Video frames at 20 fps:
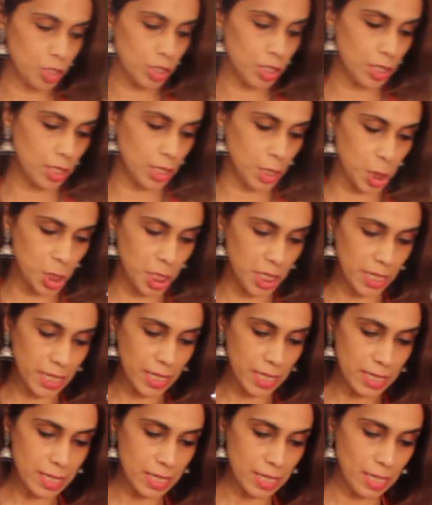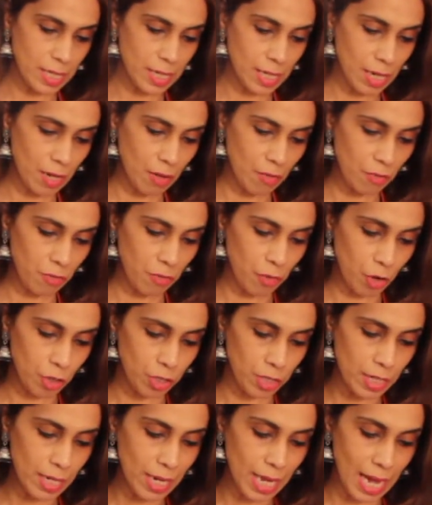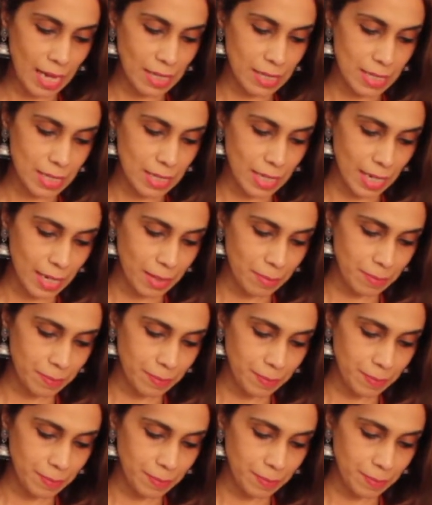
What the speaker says: in the chilies for the last time.